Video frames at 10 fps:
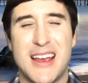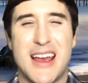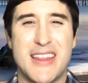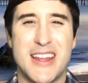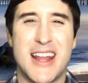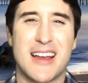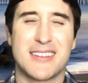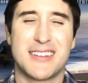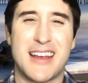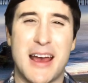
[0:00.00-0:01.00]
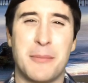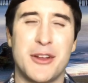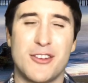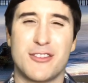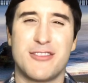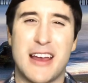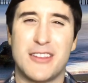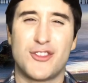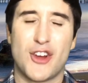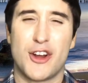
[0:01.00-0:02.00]
And the next step in your
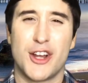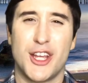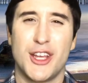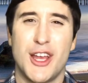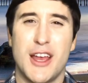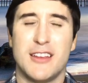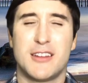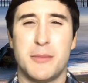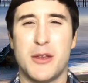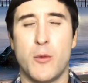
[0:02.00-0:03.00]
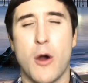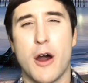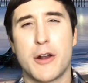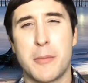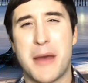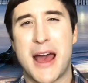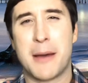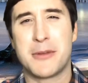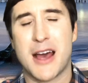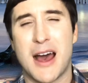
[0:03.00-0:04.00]
faith journey is to be water
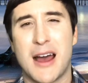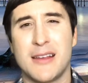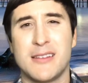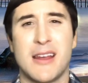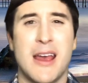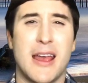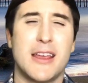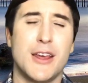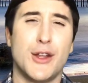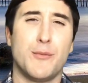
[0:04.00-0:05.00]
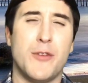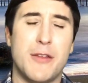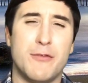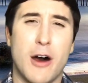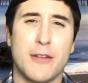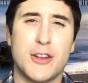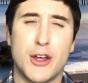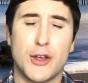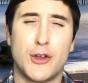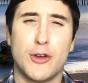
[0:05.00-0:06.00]
baptized and get involved in
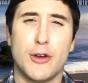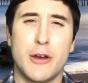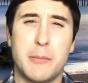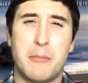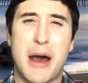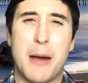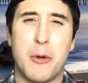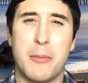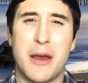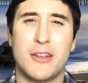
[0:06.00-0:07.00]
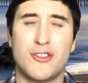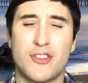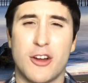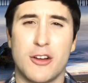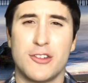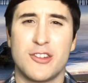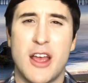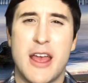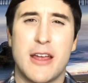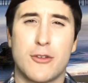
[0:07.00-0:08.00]
a good Bible-based church
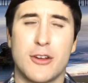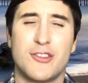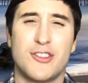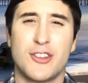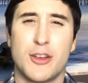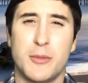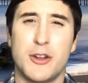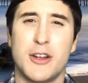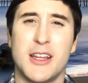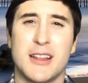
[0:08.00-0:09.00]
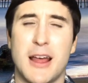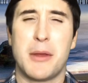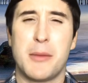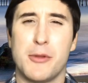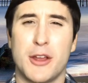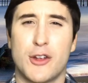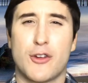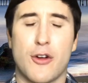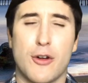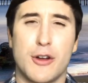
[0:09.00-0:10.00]
and Christian community and people
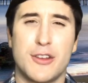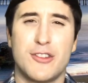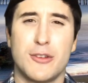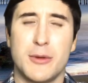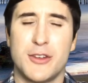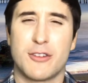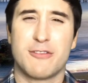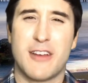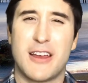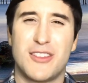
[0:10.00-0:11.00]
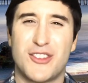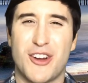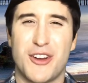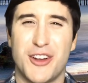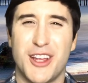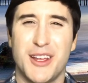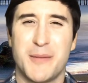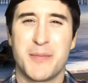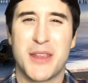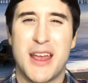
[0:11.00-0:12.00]
encourage you in your faith journey.
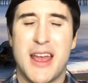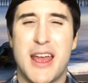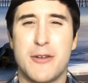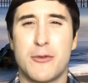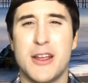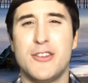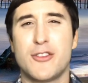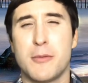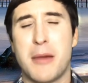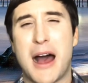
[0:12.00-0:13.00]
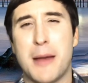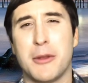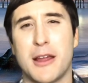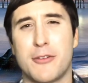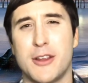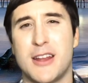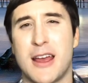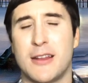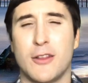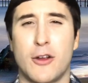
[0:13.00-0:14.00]
And read your Bible every
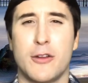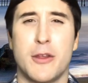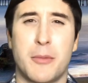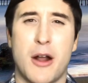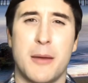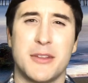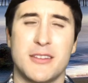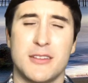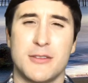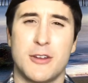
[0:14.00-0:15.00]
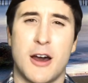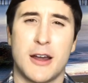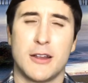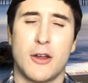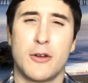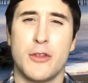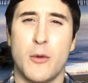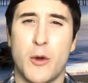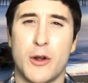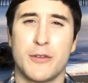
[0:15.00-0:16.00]
day and learn the promises of God. Learn the
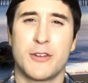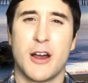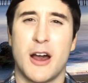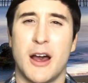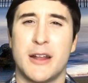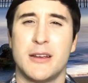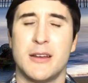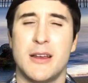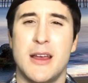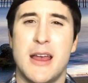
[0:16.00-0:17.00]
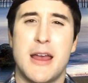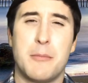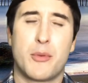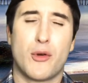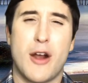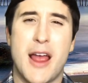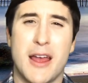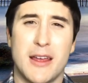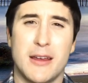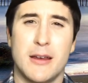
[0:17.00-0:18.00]
Word of God. And
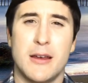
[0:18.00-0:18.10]
pray.